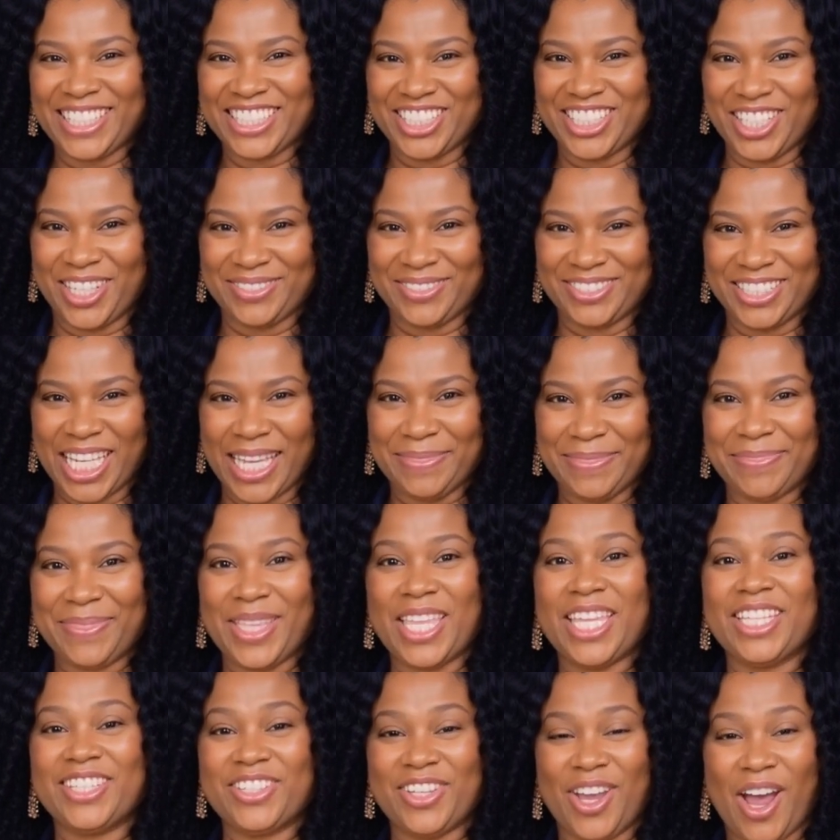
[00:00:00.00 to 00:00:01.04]
shows up,
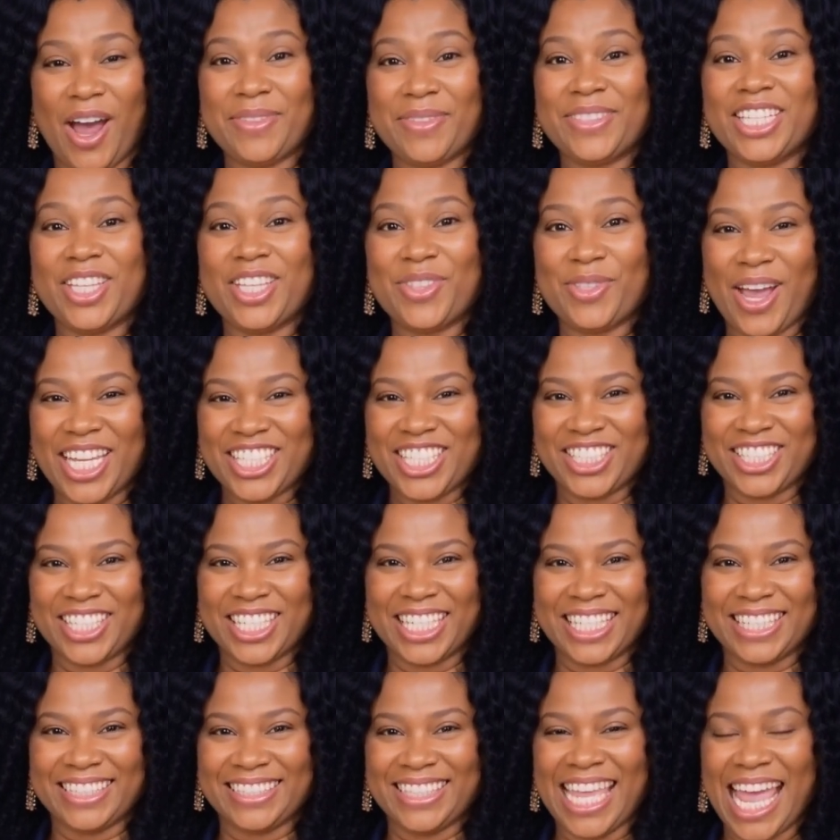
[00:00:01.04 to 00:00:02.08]
your only question
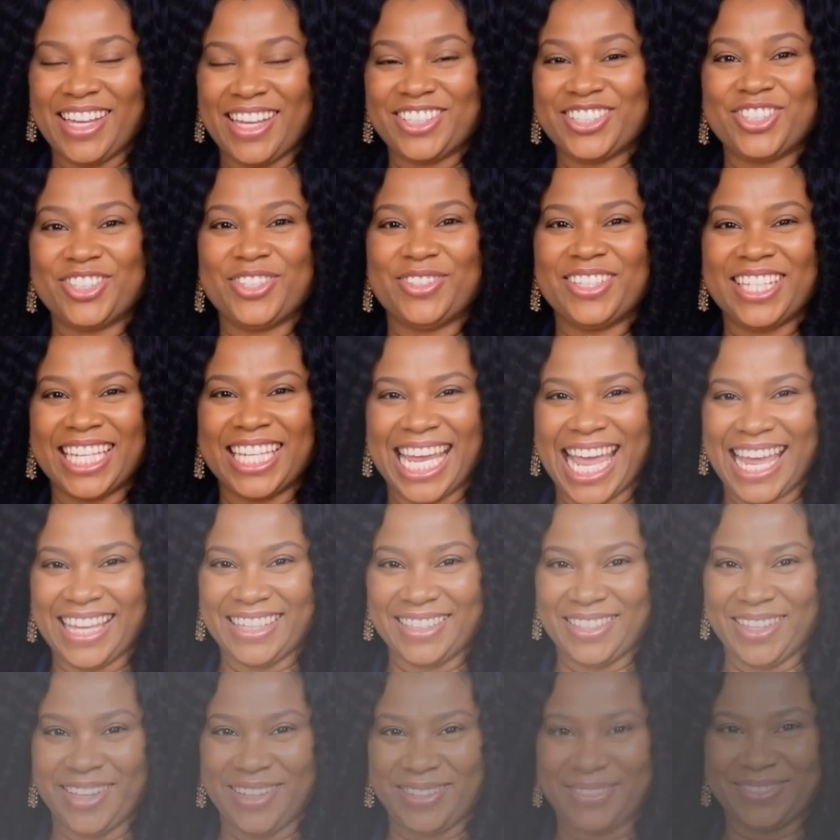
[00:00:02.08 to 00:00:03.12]
is, how soon can I
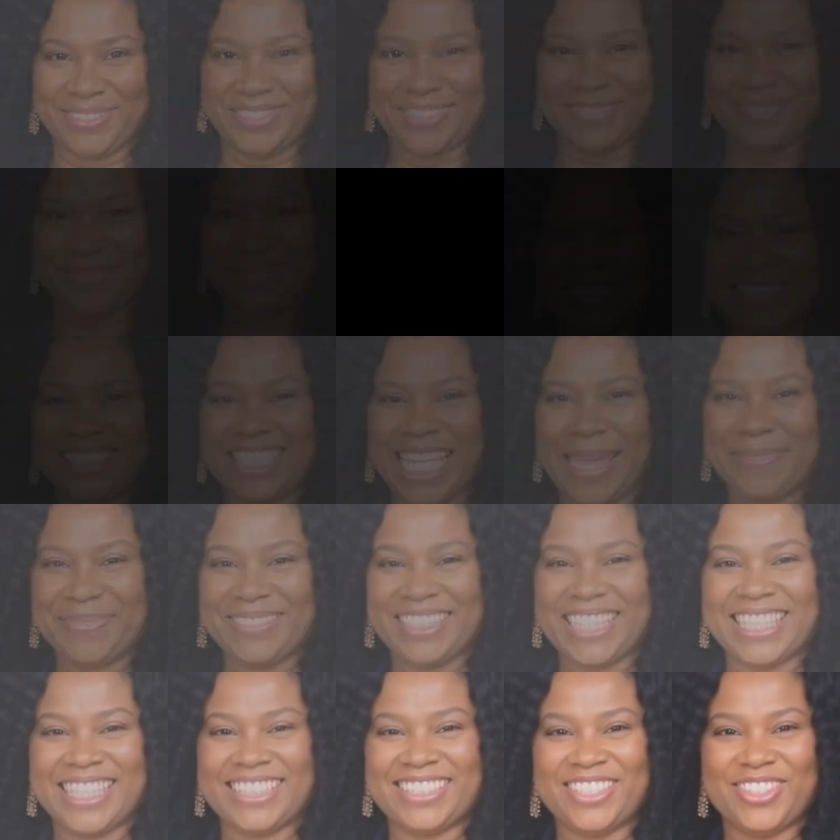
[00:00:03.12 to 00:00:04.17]
close? Step
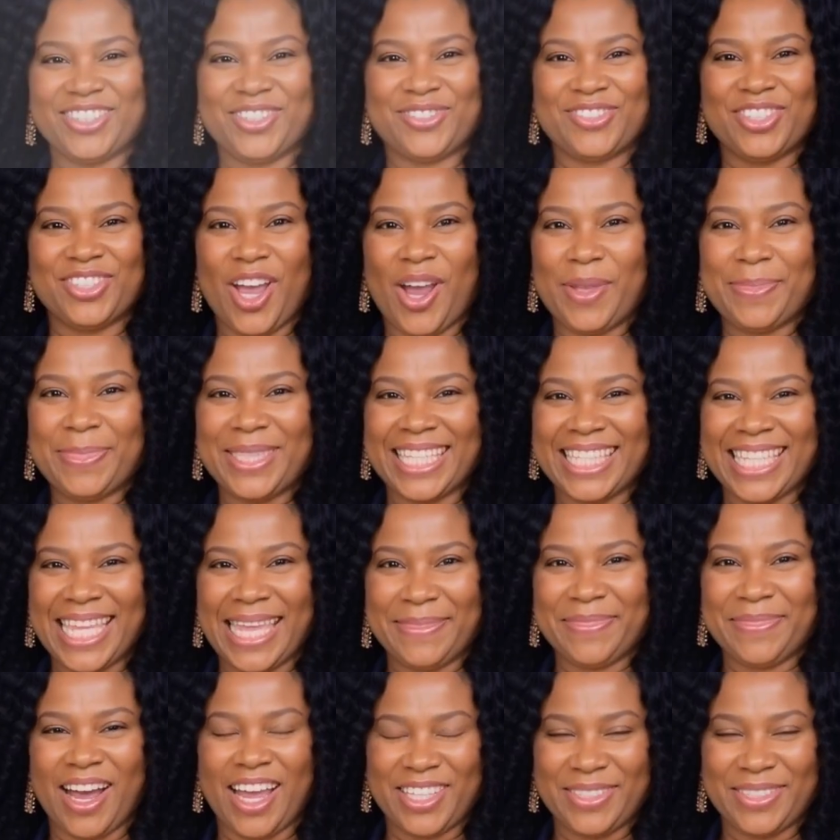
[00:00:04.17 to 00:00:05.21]
6, use
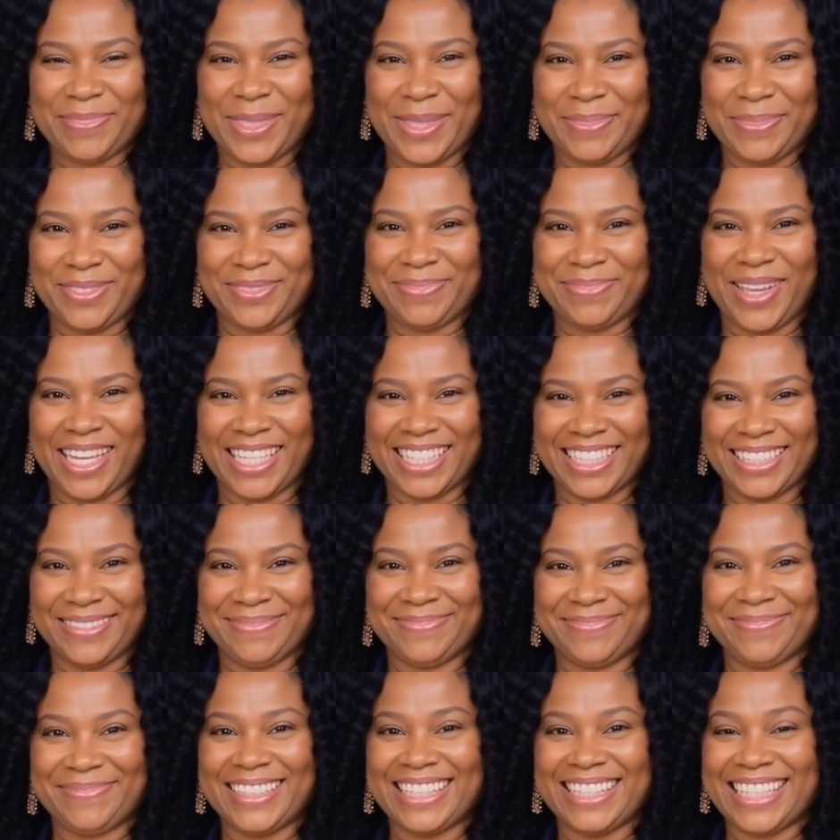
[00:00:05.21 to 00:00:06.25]
OPM, other people's money.
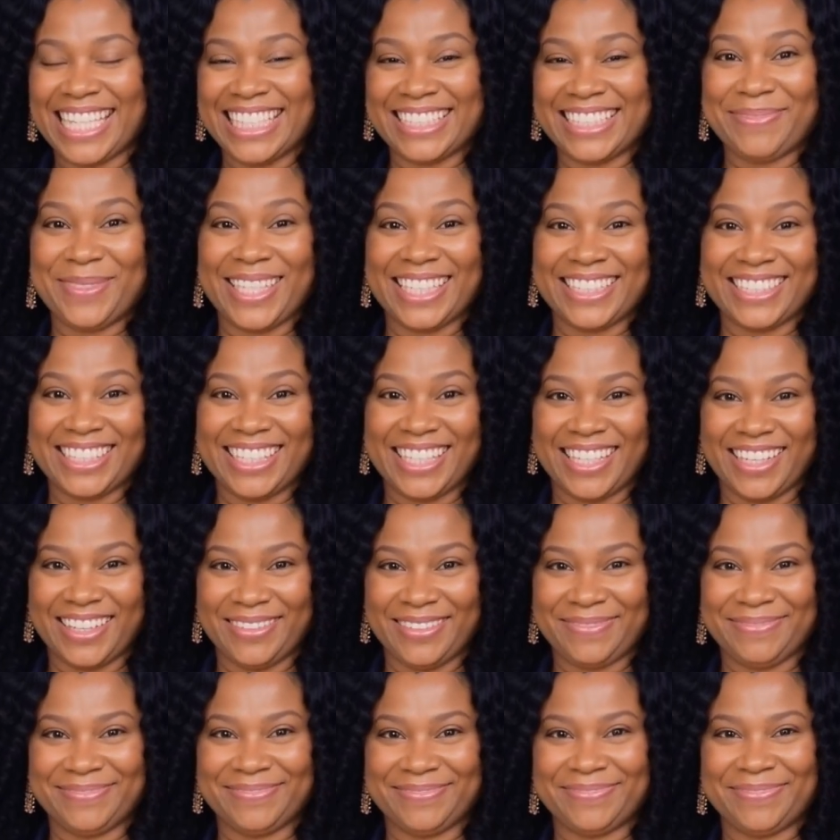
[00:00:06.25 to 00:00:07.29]
Let's be
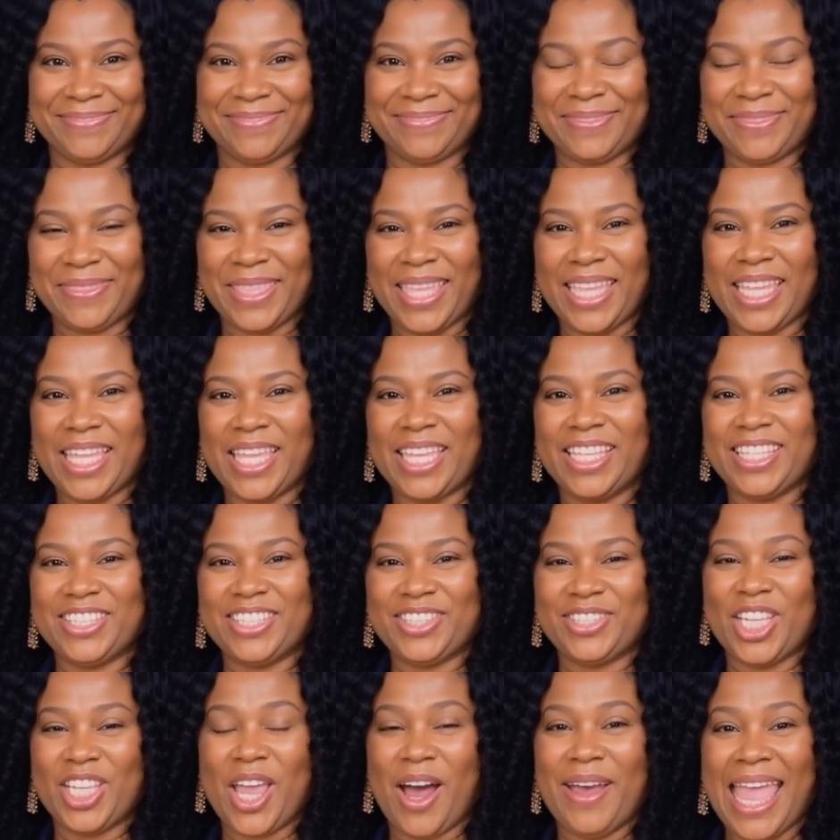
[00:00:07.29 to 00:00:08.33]
clear.
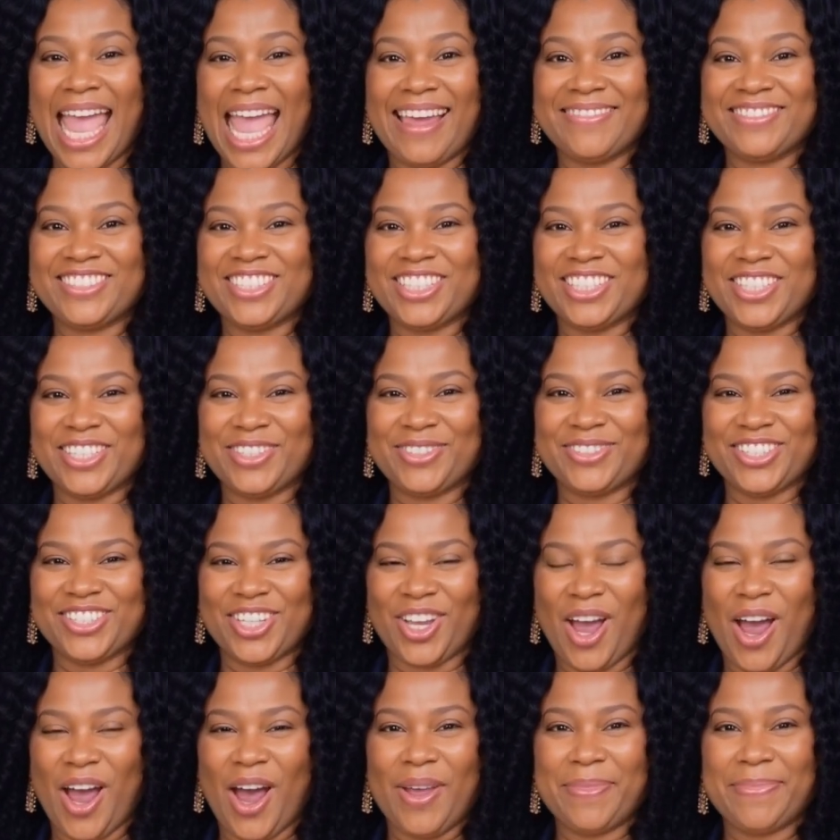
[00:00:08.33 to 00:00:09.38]
You don't have to use
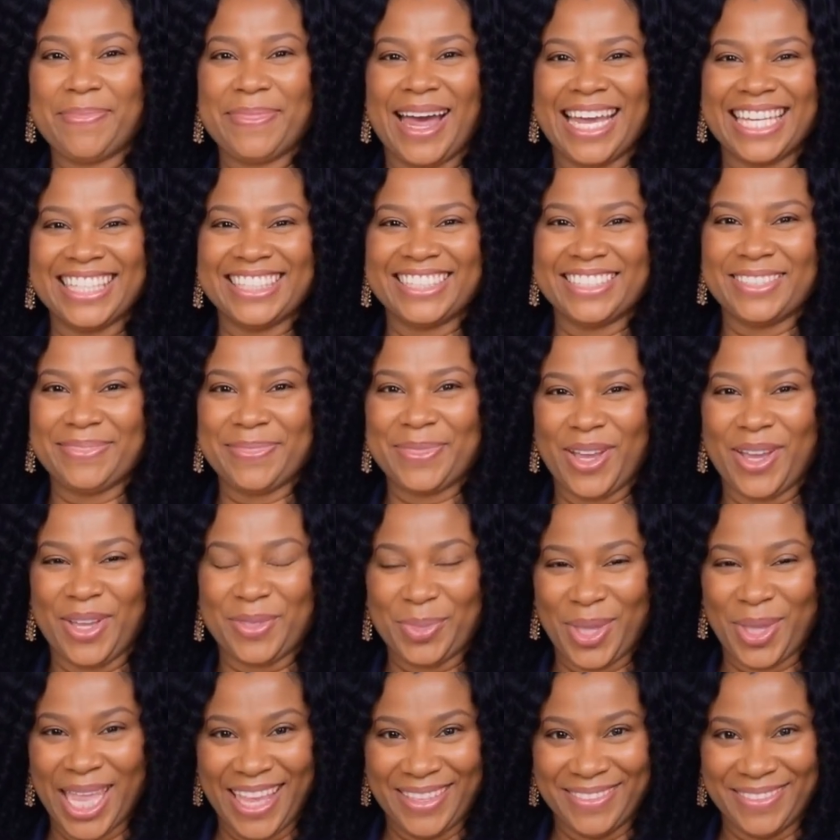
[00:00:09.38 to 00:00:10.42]
your own money to build
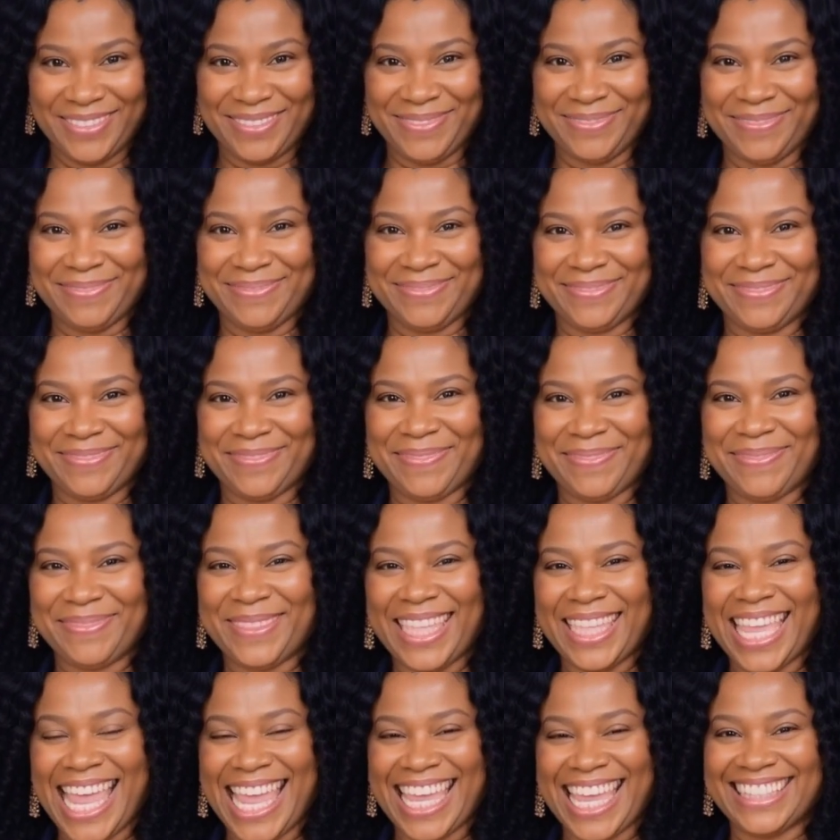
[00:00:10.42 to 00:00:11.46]
wealth,
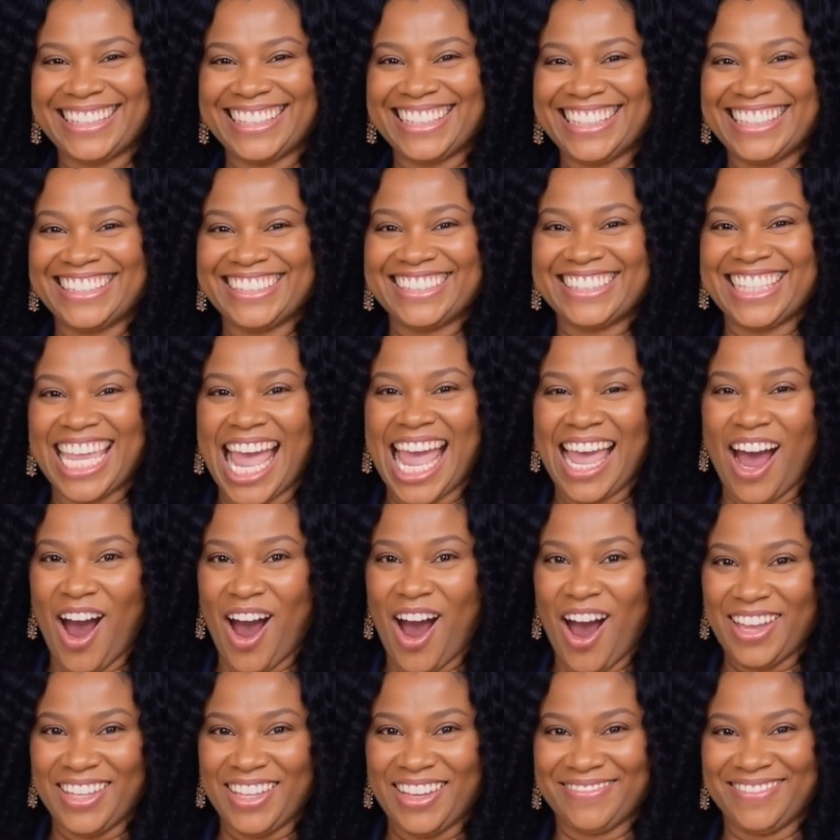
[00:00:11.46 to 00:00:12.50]
at least not
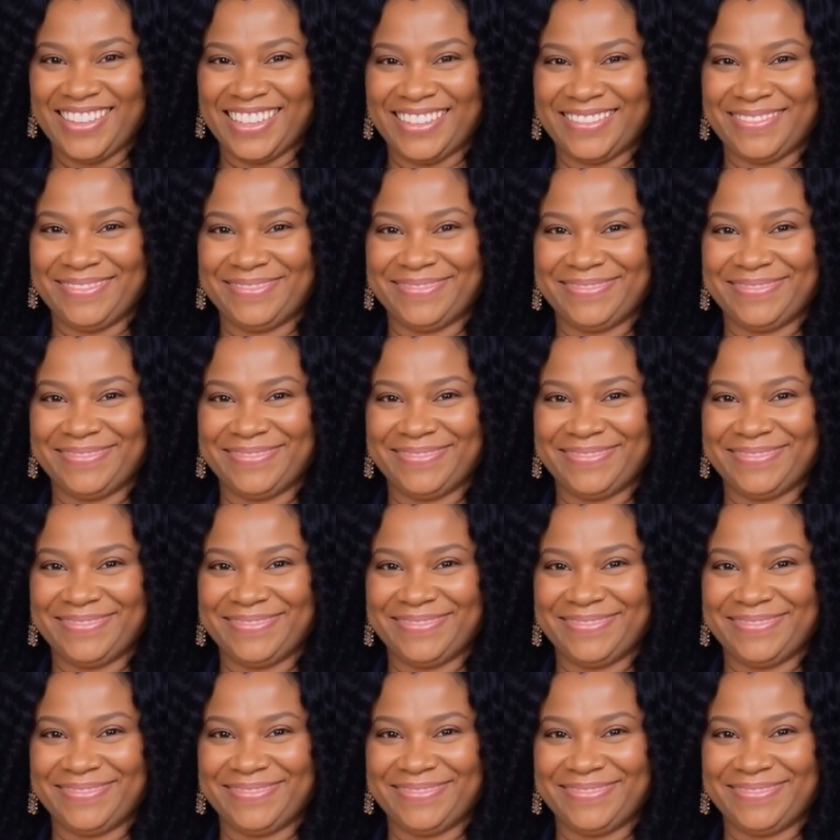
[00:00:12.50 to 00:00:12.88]
all of it.